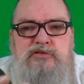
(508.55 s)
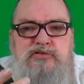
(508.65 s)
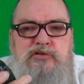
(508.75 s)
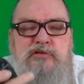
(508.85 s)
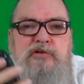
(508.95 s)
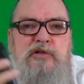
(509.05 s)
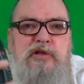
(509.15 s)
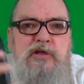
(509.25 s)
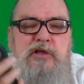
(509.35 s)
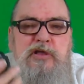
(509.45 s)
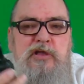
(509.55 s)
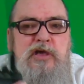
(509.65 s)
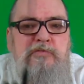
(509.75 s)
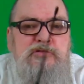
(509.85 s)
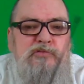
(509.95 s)
so it
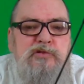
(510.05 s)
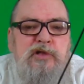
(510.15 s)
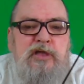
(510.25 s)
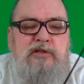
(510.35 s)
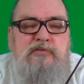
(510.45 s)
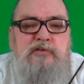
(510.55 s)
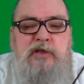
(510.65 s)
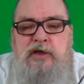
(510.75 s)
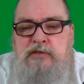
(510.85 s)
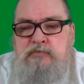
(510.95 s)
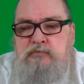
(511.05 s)
comes in real handy for that.